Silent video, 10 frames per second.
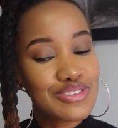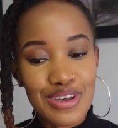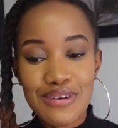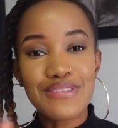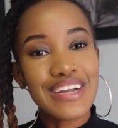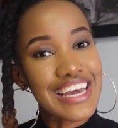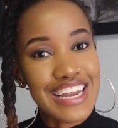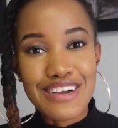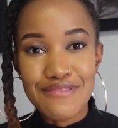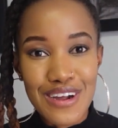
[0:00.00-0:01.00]
stop
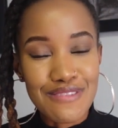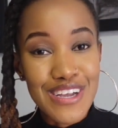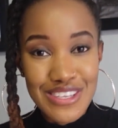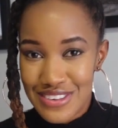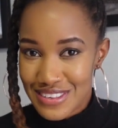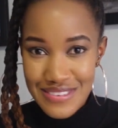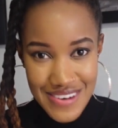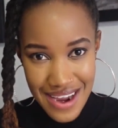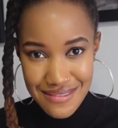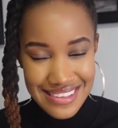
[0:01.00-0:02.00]
forgetting about my new
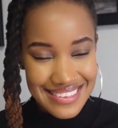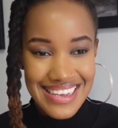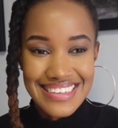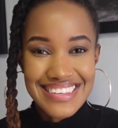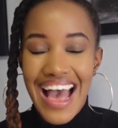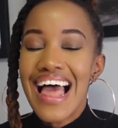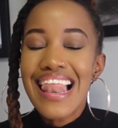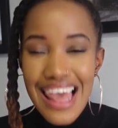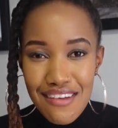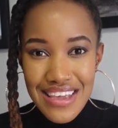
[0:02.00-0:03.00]
subscribers, guys.
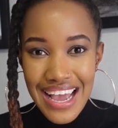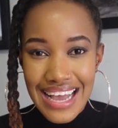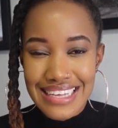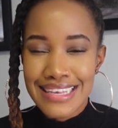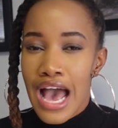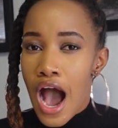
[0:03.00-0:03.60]
I love you guys.